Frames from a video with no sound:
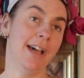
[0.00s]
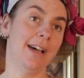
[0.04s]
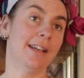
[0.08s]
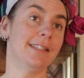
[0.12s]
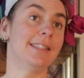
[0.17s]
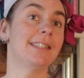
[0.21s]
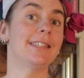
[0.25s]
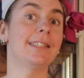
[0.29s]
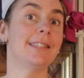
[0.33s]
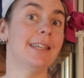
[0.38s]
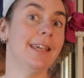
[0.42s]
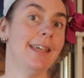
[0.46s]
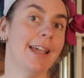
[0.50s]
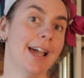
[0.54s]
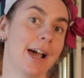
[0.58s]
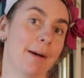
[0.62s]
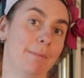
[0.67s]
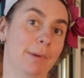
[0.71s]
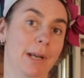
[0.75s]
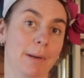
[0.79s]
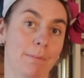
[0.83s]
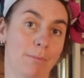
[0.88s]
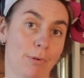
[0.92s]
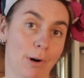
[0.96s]
and see how
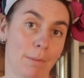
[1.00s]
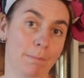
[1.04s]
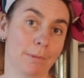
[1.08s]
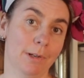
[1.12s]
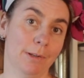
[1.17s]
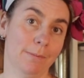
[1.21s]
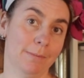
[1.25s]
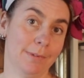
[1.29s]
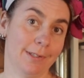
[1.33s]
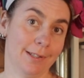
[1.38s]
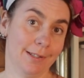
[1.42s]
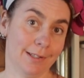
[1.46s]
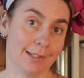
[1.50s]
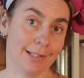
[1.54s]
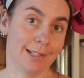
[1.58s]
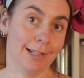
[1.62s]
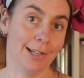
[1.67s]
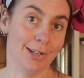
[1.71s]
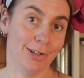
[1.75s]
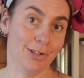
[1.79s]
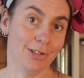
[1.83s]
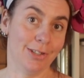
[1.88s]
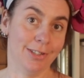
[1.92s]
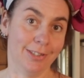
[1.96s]
many problems and
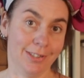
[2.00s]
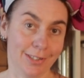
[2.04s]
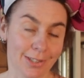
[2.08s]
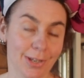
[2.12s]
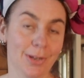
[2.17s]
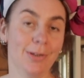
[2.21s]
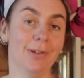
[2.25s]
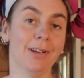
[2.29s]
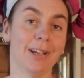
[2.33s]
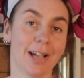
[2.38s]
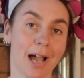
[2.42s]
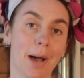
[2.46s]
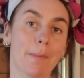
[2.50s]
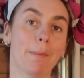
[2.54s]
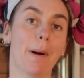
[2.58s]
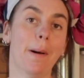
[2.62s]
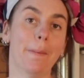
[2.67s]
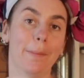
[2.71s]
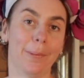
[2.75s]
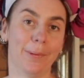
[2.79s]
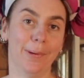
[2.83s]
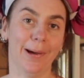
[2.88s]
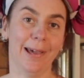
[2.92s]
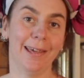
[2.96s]
solutions you can come
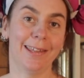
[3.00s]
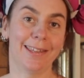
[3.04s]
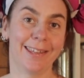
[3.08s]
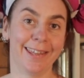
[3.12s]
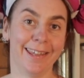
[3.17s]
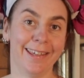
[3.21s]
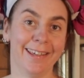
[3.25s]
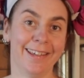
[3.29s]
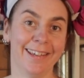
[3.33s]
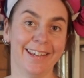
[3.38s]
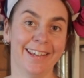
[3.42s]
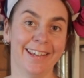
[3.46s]
up with.